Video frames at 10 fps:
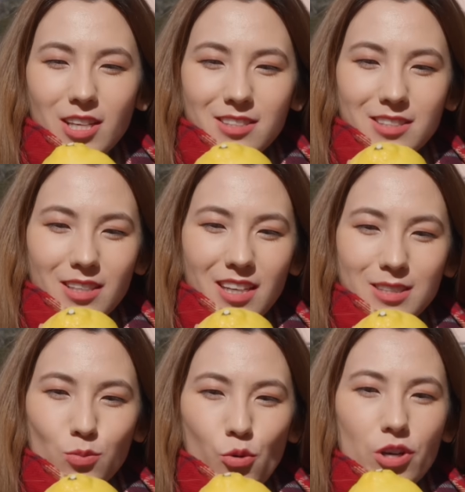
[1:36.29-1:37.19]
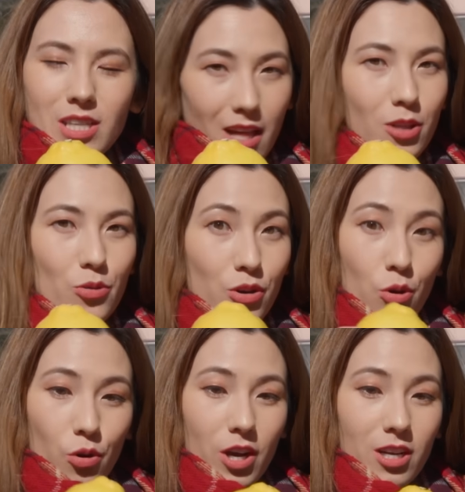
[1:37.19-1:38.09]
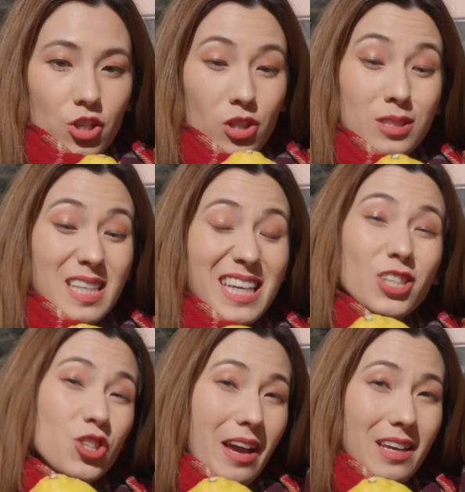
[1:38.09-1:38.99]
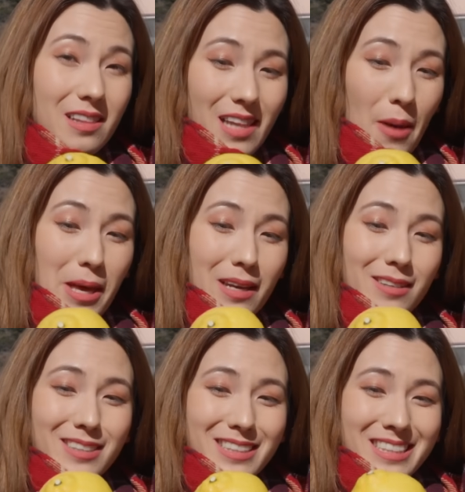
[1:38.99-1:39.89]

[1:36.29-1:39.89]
It's more yellow than orange. It looks like a giant lemon.